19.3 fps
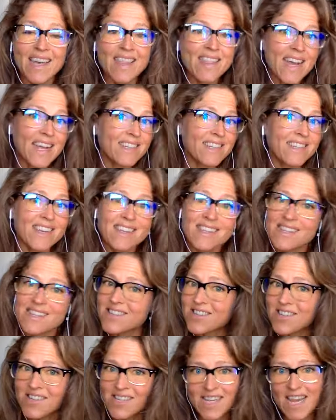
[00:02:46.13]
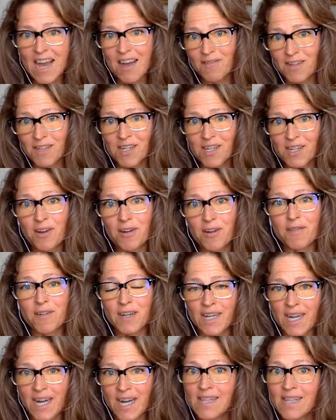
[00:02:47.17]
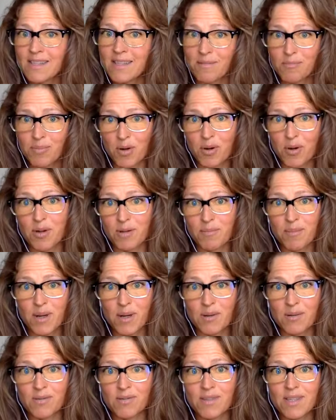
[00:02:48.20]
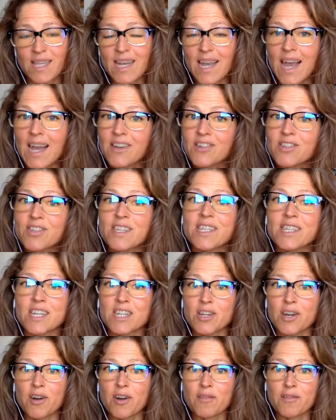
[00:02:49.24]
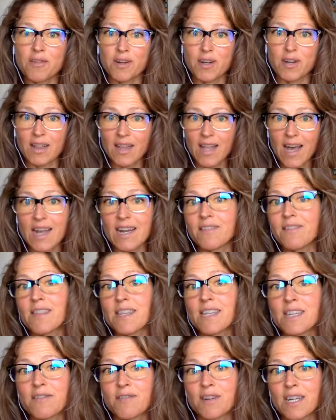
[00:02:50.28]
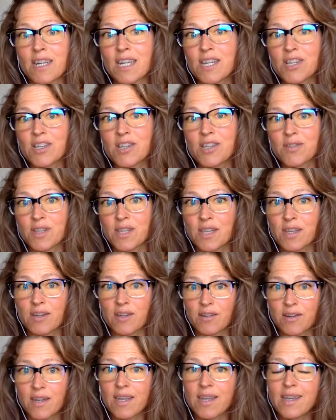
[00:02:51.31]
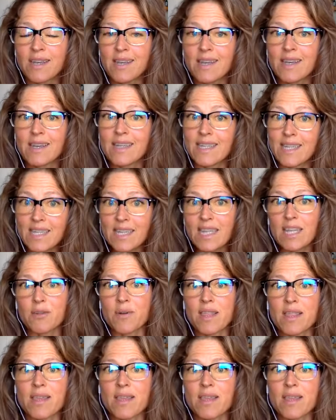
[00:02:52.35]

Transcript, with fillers: And that doesn't just have to go for cuts and broken bones. It actually can go for a lot of the different issues that you're dealing with.